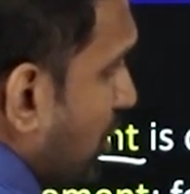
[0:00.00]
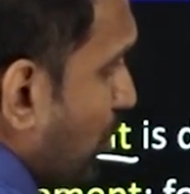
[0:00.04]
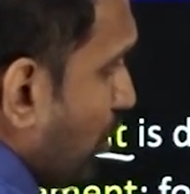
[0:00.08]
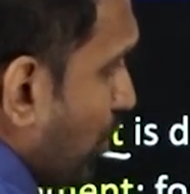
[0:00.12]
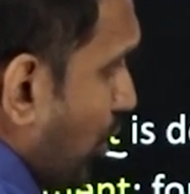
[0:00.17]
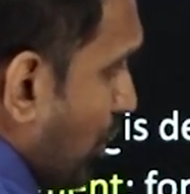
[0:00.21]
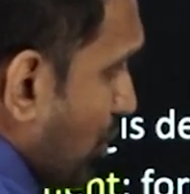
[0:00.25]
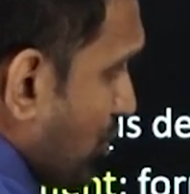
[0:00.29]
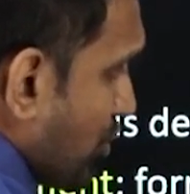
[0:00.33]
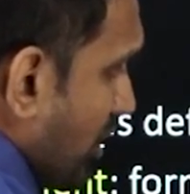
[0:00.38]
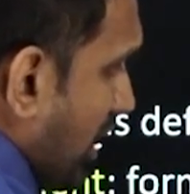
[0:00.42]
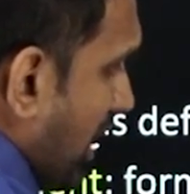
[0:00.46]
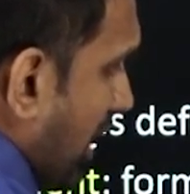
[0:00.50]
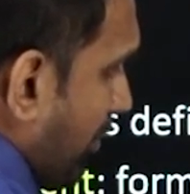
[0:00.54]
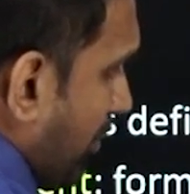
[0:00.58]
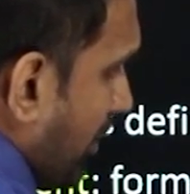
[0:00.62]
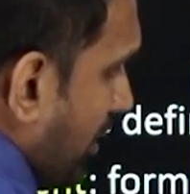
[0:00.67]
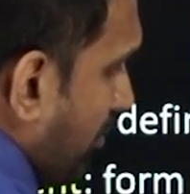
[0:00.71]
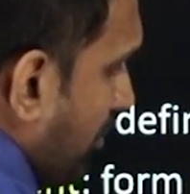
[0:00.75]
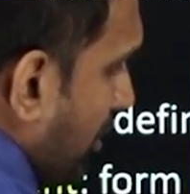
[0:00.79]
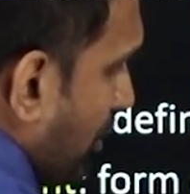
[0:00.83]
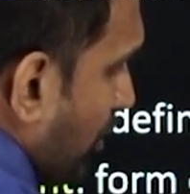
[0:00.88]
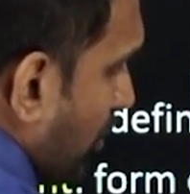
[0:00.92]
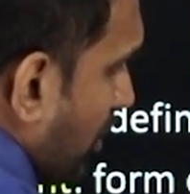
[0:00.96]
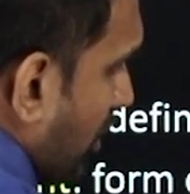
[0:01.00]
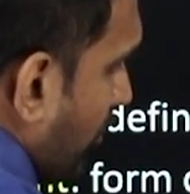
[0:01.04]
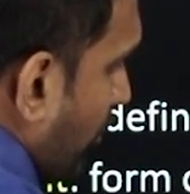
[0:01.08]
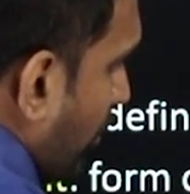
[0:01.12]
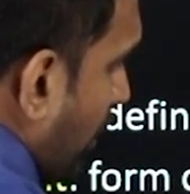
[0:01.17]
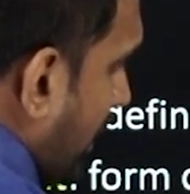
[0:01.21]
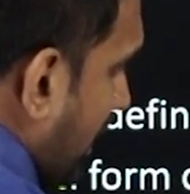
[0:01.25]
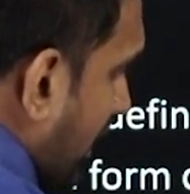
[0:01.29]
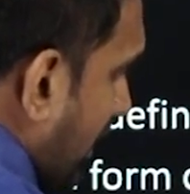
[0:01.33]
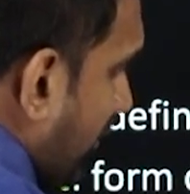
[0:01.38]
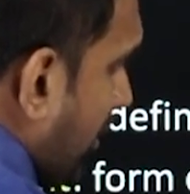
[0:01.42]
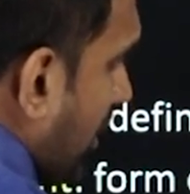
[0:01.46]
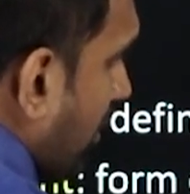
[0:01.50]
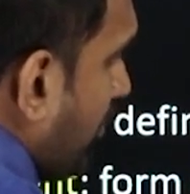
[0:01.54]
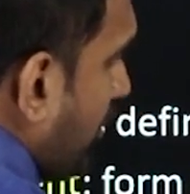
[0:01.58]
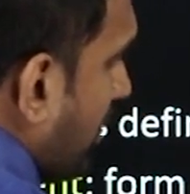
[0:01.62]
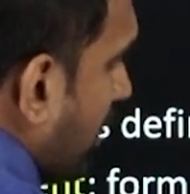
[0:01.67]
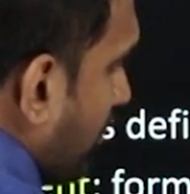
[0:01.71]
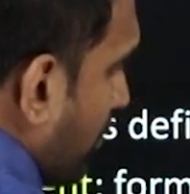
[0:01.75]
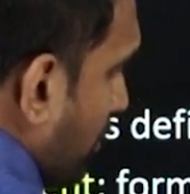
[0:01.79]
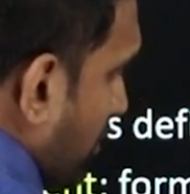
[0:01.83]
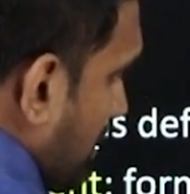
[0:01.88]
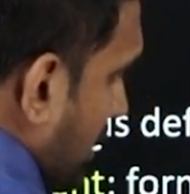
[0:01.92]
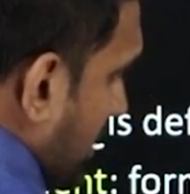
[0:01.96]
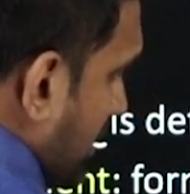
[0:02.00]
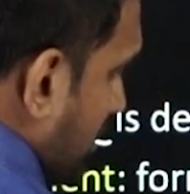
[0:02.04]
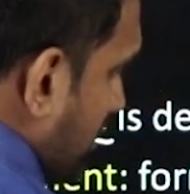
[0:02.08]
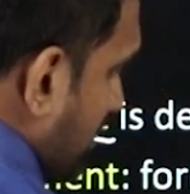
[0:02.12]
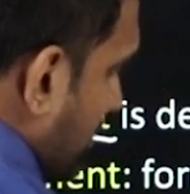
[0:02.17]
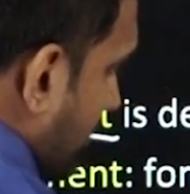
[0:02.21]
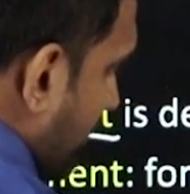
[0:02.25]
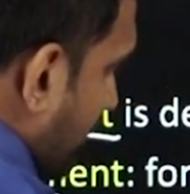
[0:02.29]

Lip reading: could also happen because of what, development projects.